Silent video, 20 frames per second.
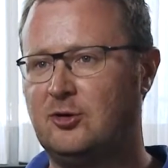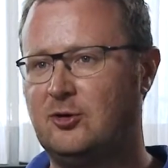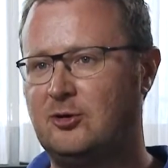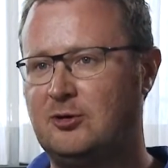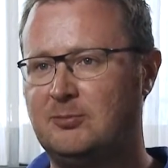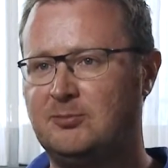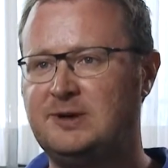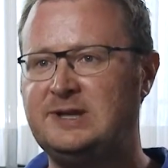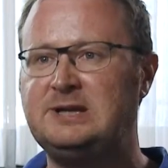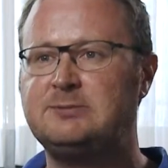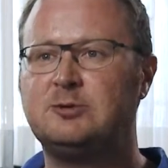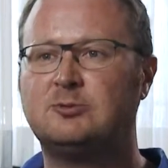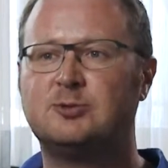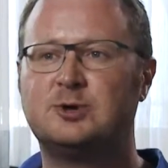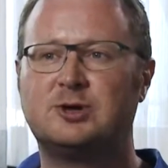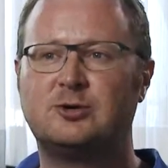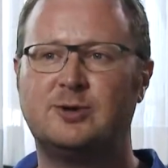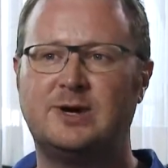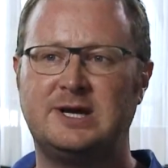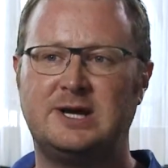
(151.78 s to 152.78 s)
all
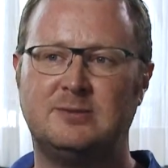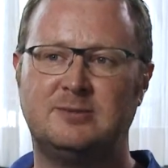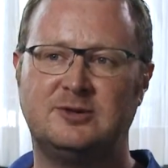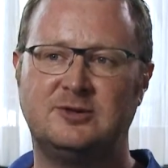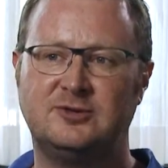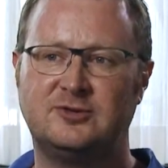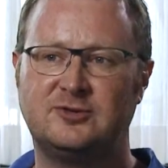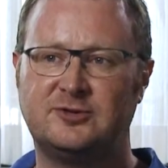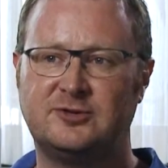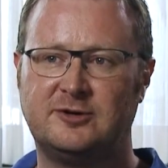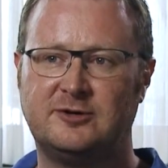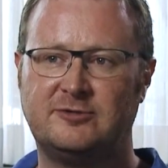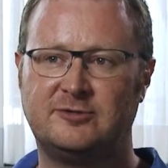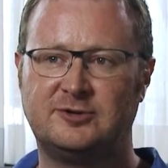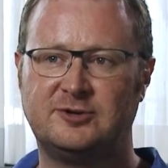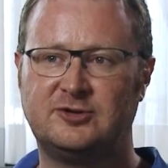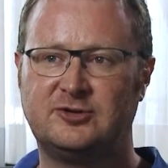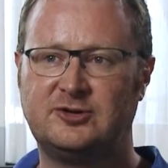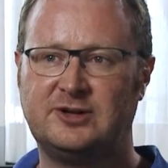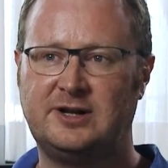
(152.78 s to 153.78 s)
minimum requirements
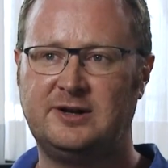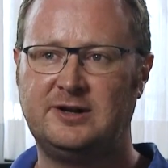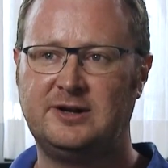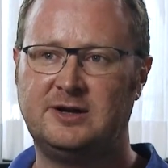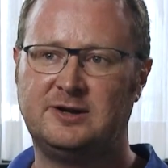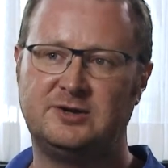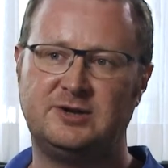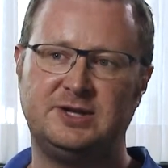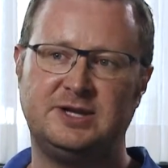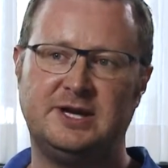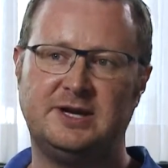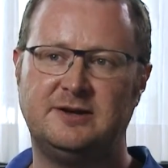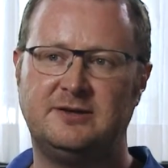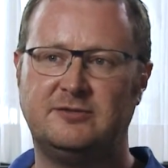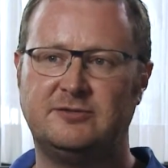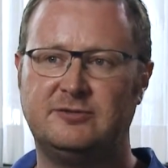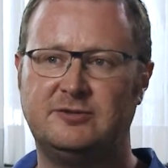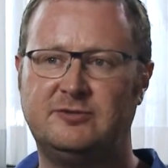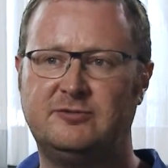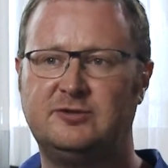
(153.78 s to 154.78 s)
of the standard
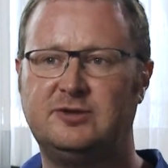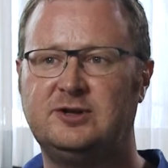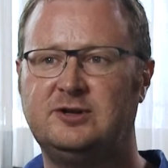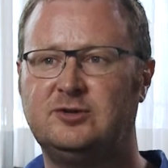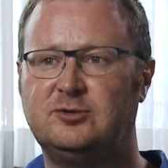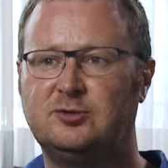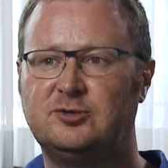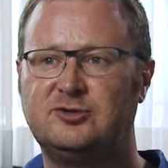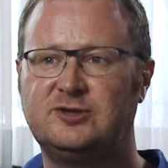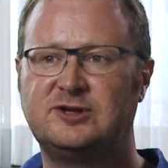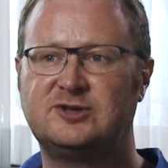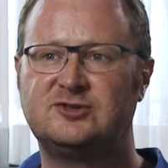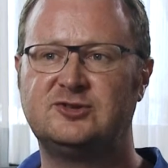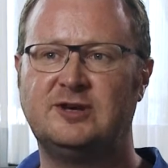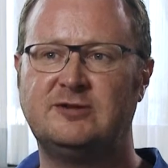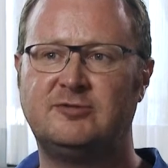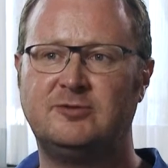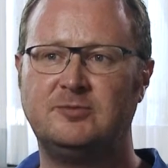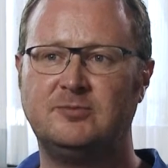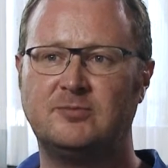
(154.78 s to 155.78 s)
EN
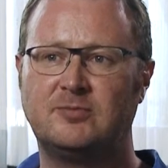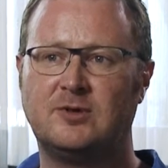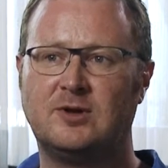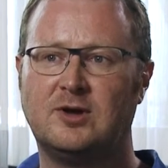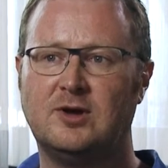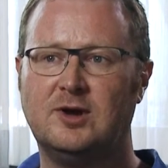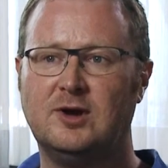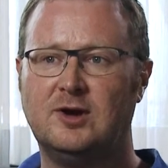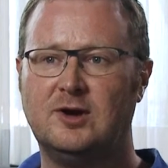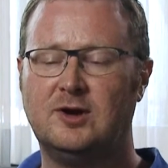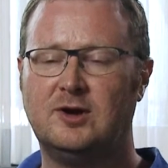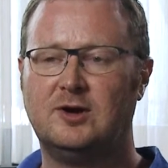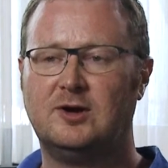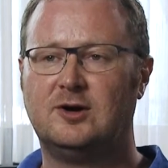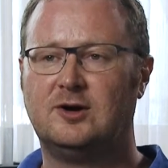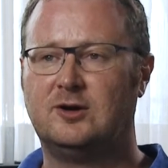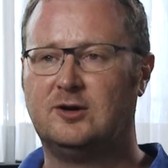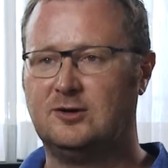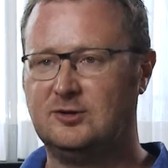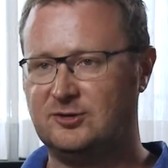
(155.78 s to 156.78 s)
15267.
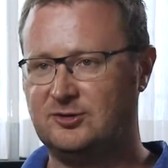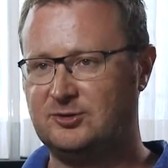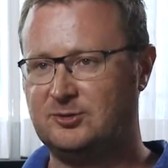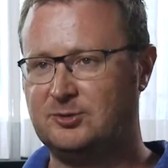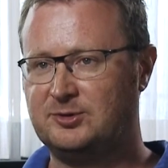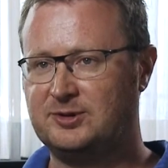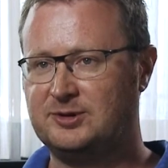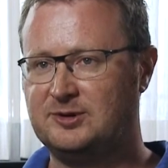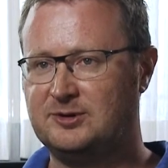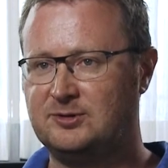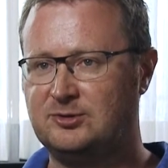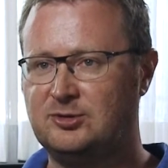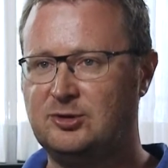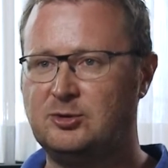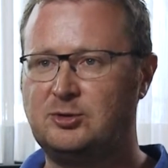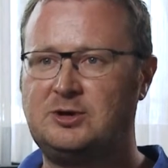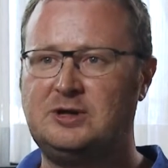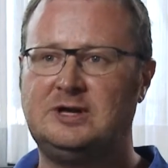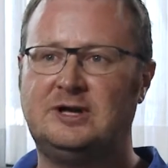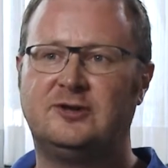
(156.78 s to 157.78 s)
Also the
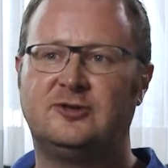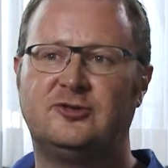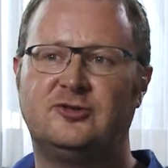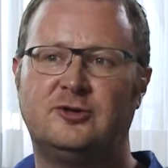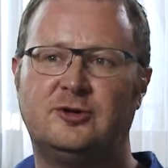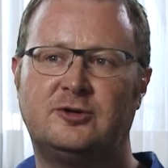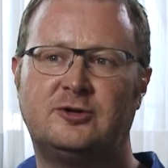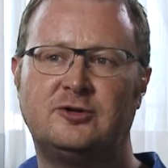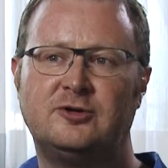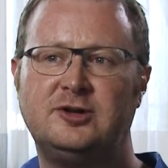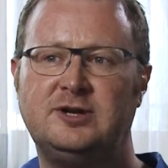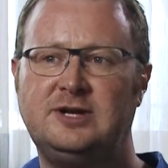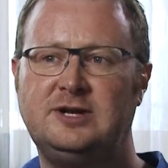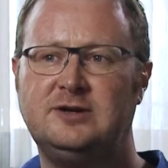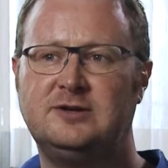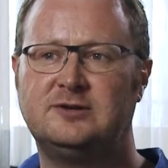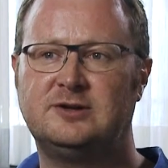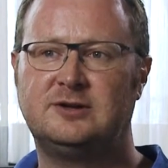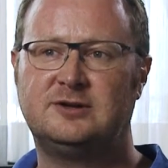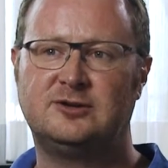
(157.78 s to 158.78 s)
total
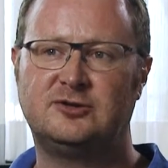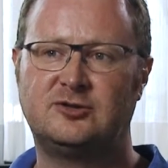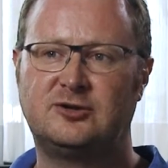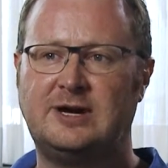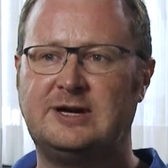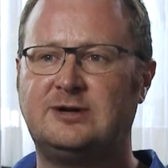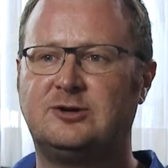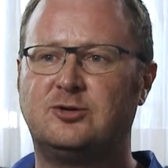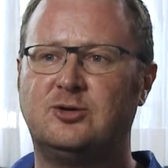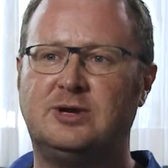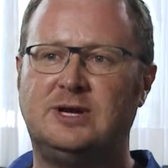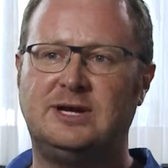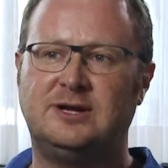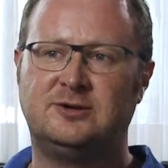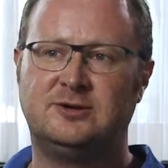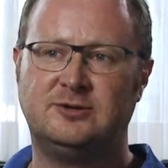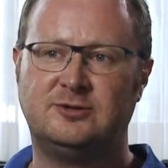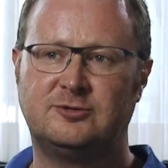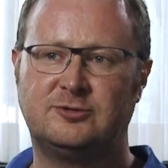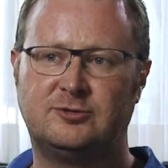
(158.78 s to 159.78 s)
uncertainty that is
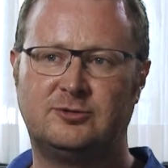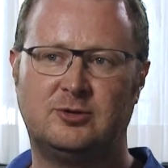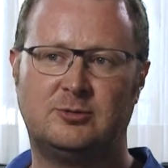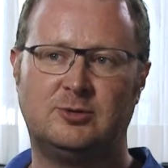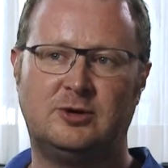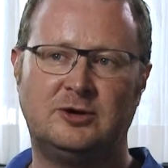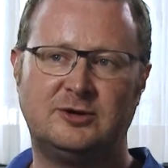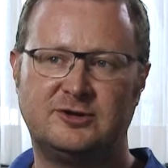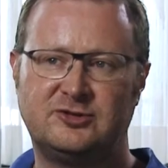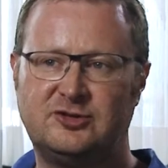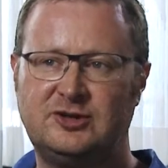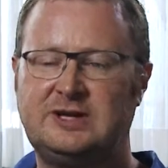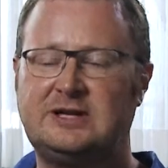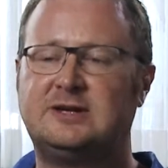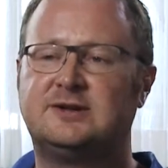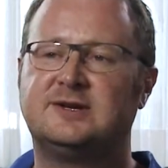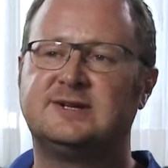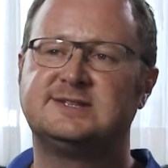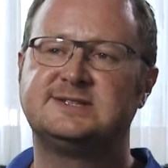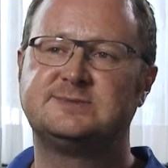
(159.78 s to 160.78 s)
calculated from all the
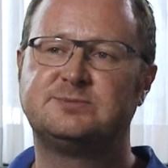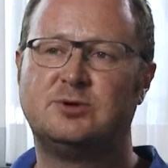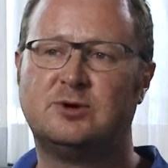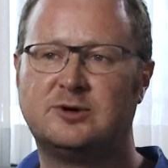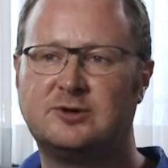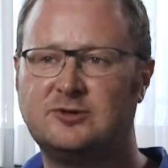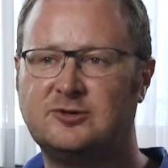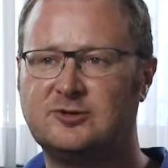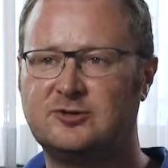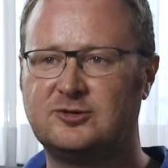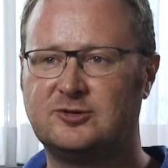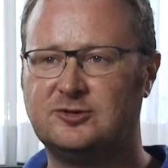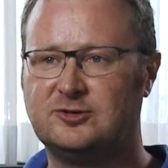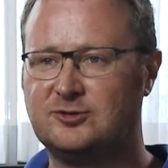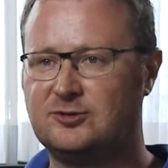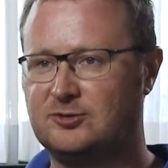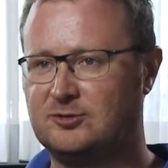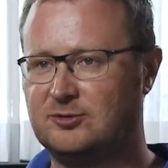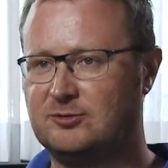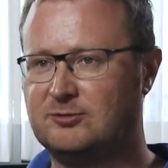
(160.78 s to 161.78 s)
single test points
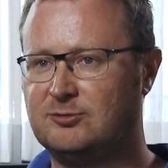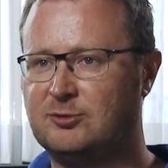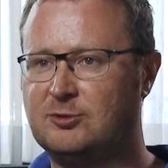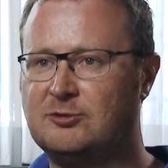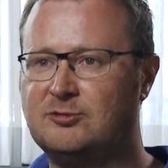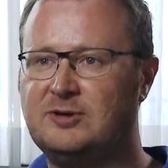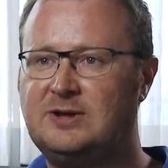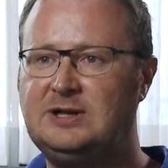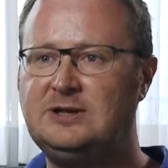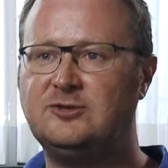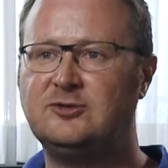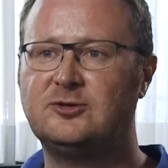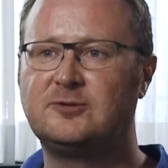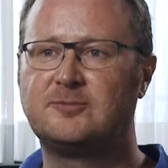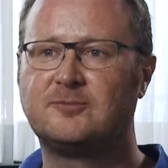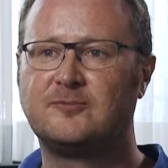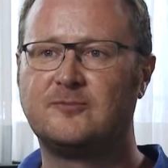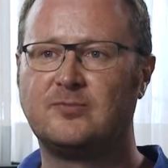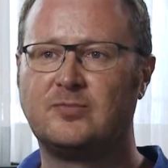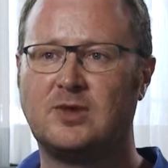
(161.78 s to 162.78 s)
is
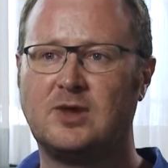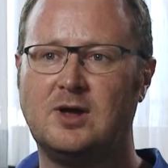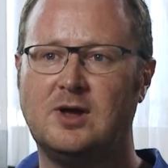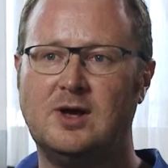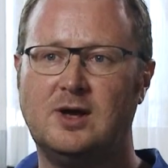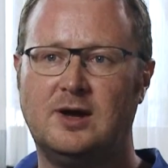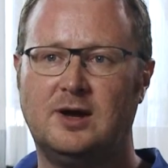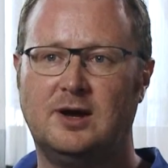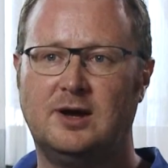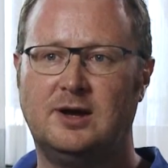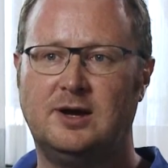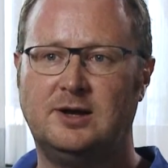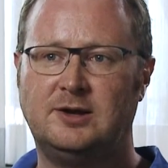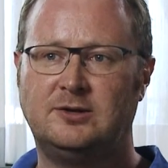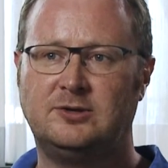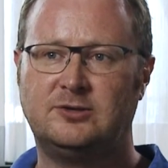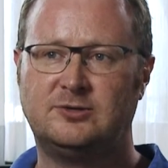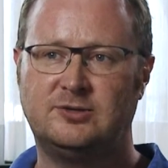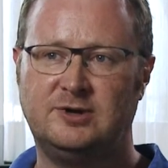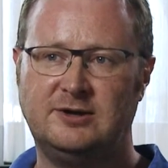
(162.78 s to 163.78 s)
fulfilled
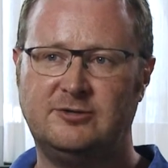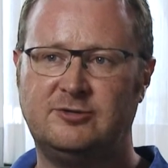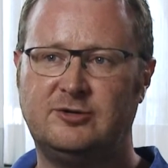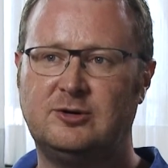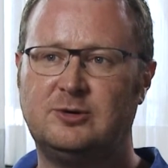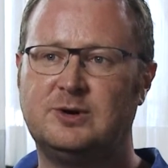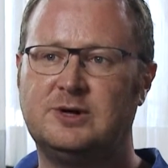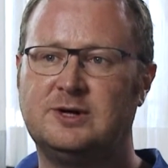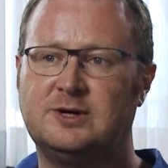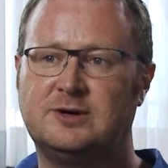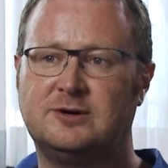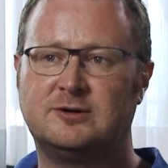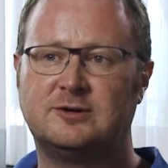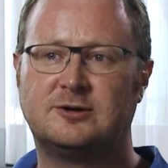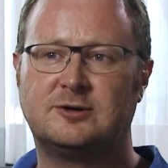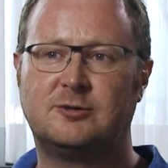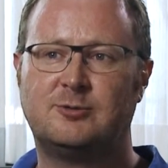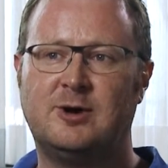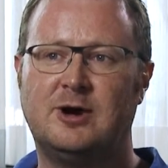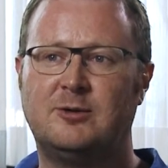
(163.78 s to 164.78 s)
and therefore a
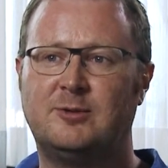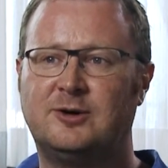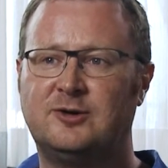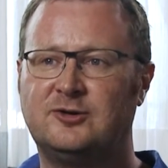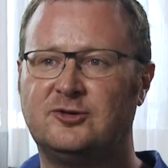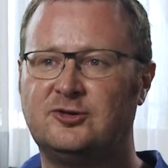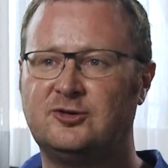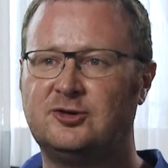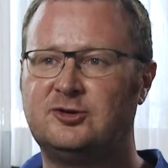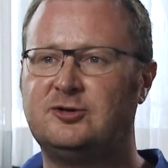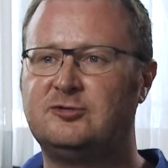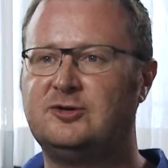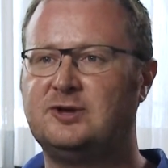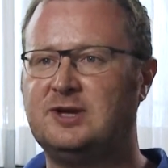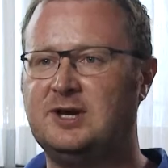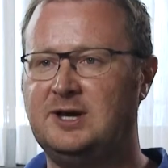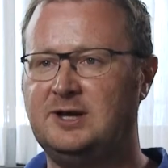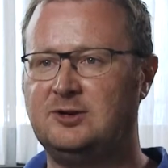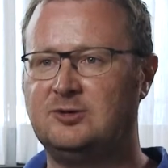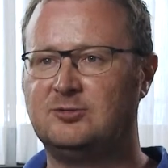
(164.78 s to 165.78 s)
QAL1
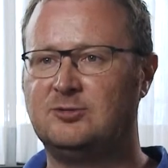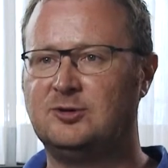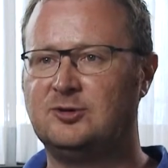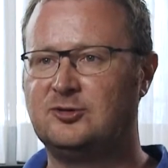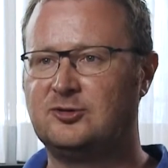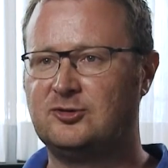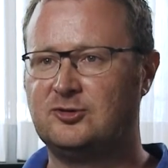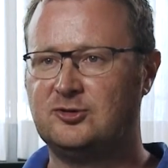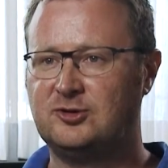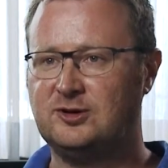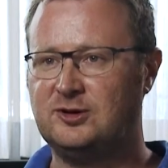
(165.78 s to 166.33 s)
certificate was